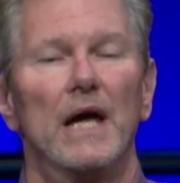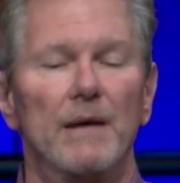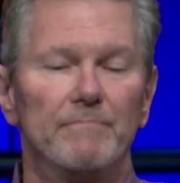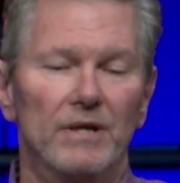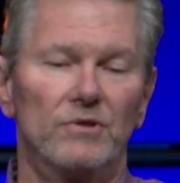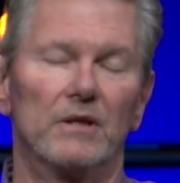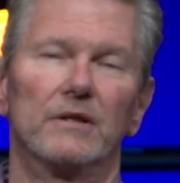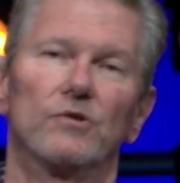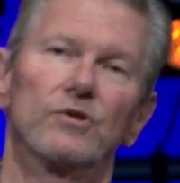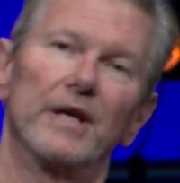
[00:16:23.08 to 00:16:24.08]
and
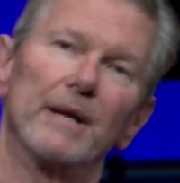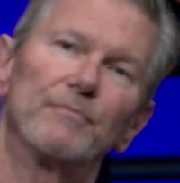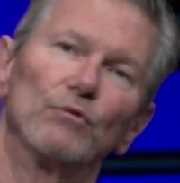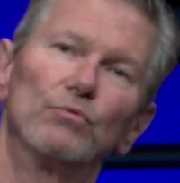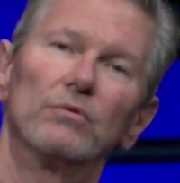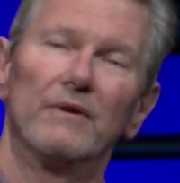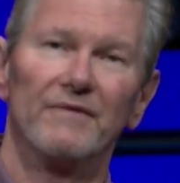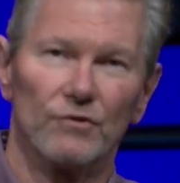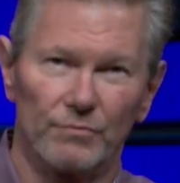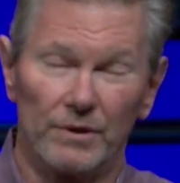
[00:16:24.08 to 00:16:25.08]
basically set up the rule of
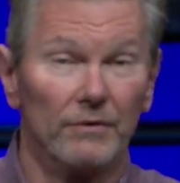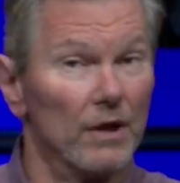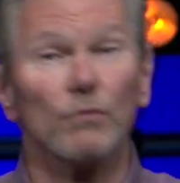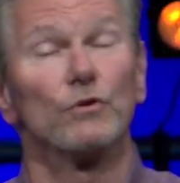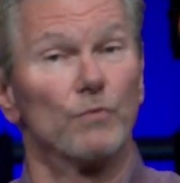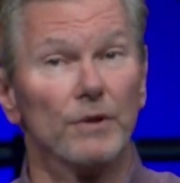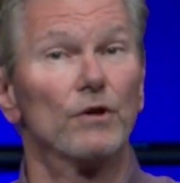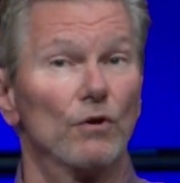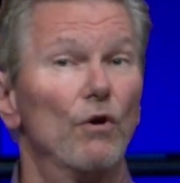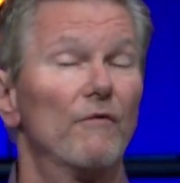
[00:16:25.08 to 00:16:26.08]
Israel. In other words, when are you
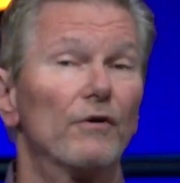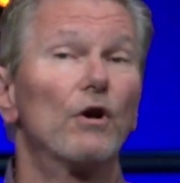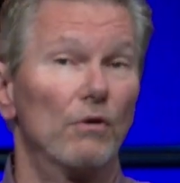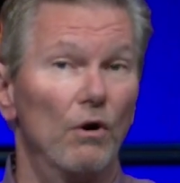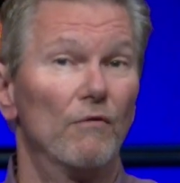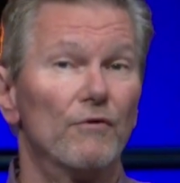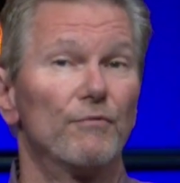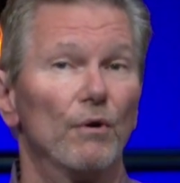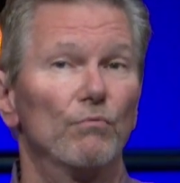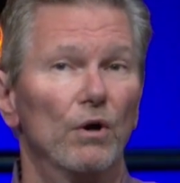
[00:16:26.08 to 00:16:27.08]
going to over,
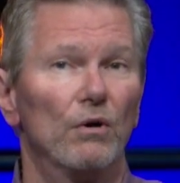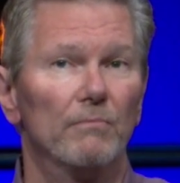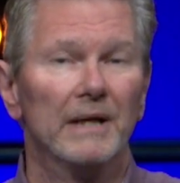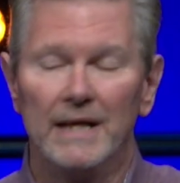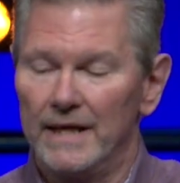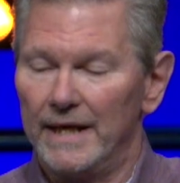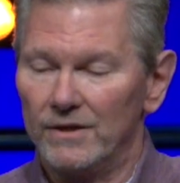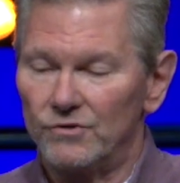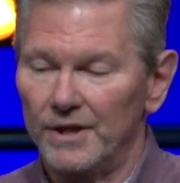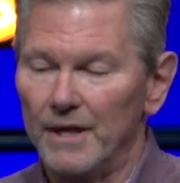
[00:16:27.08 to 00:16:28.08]
overthrow Rome
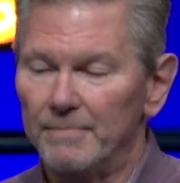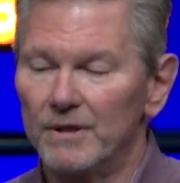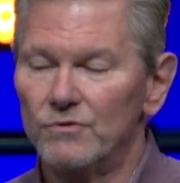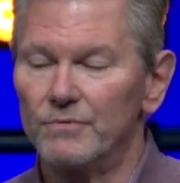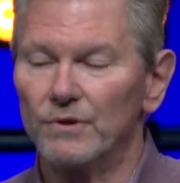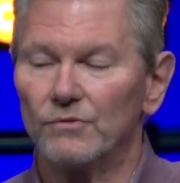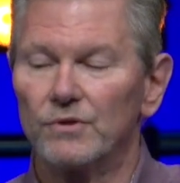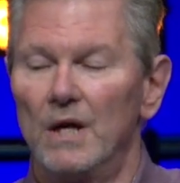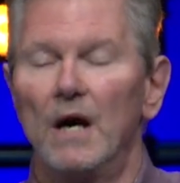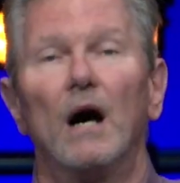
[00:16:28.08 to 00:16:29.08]
and set up
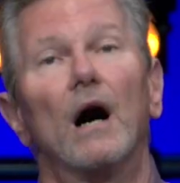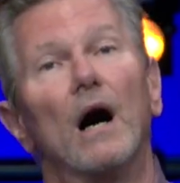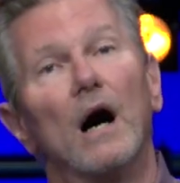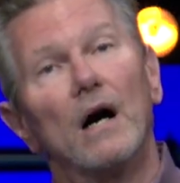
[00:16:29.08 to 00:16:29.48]
Israel's uh,